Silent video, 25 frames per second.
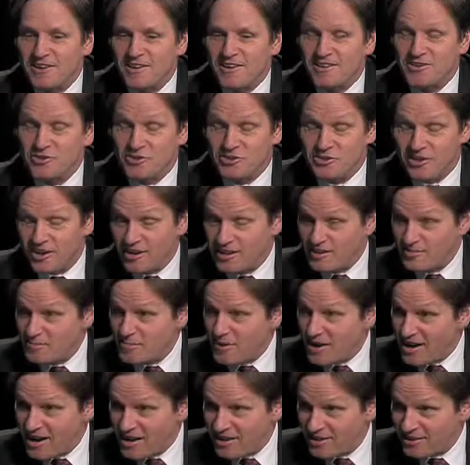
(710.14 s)

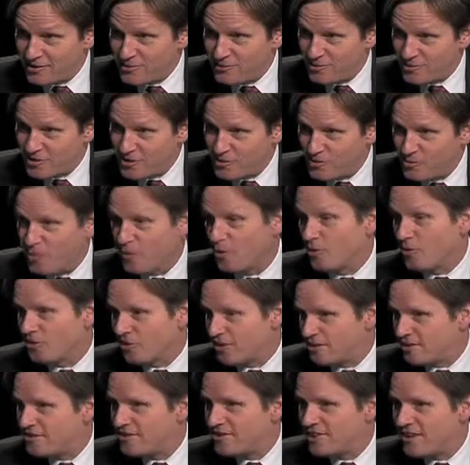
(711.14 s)
McEnroe, hold
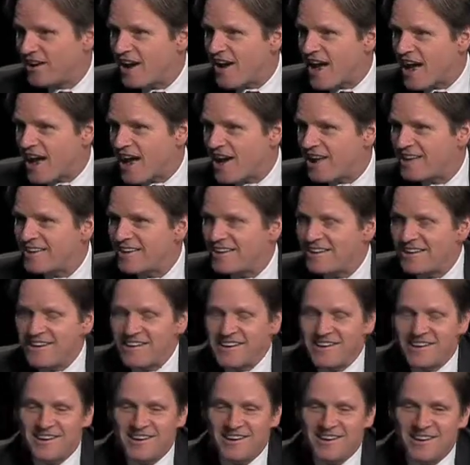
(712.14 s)
on to your hat,
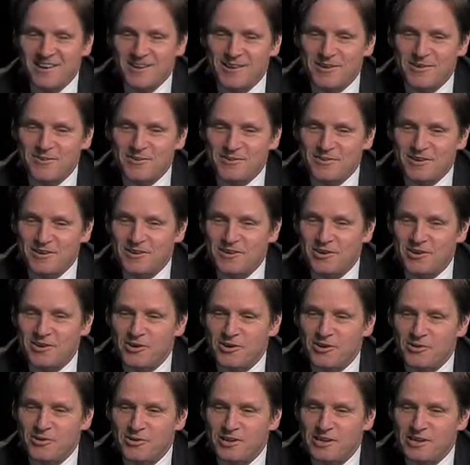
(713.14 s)
you
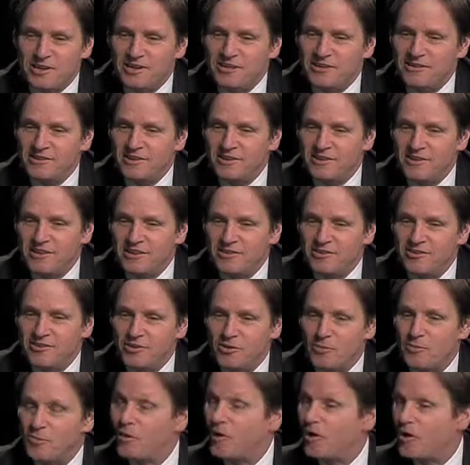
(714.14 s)
know, in
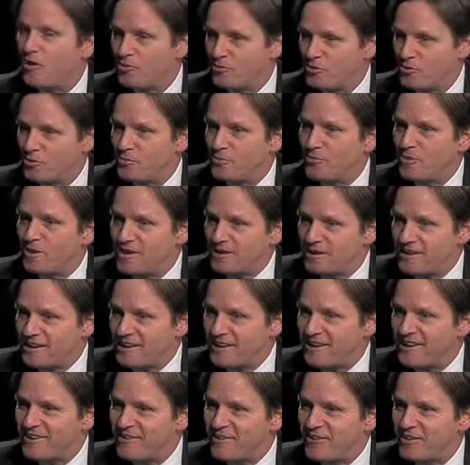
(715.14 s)
your ballroom at a
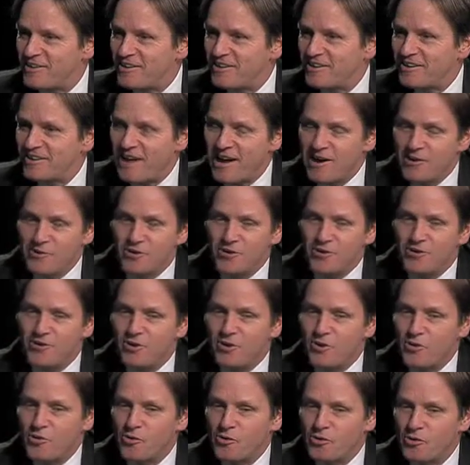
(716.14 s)
gala, out on the
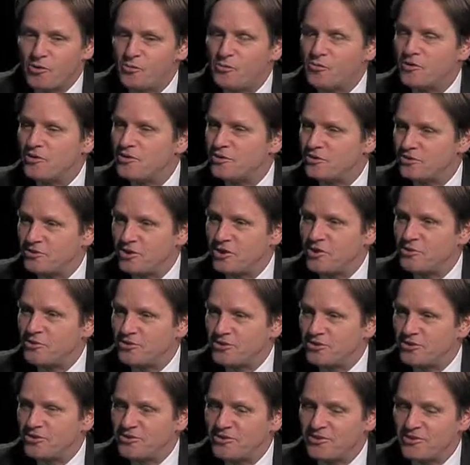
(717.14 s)
court with your
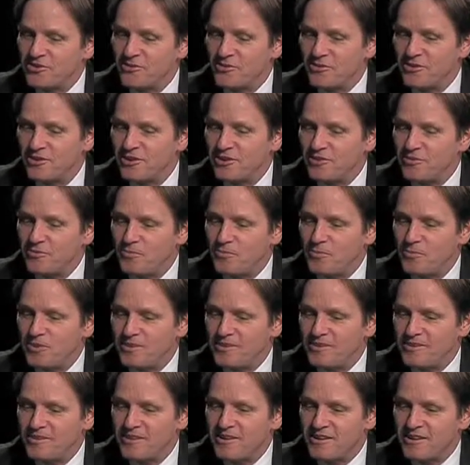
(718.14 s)
donors. It's
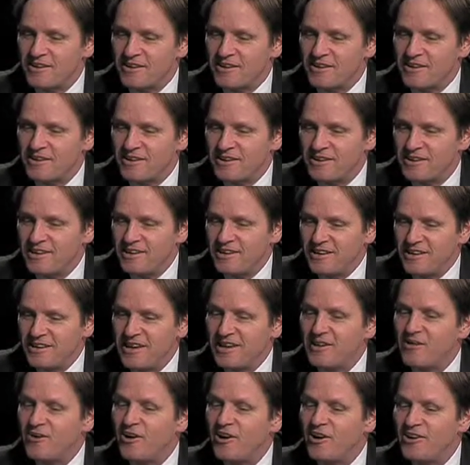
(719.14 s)
been
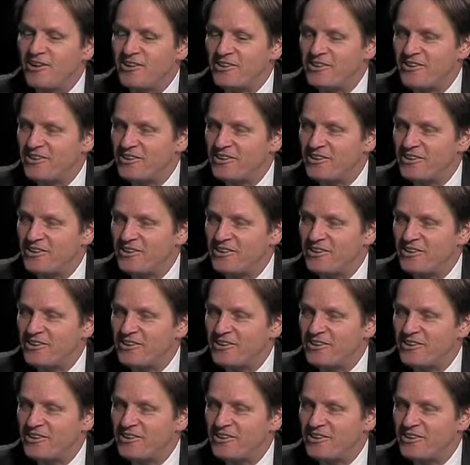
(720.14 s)
an honor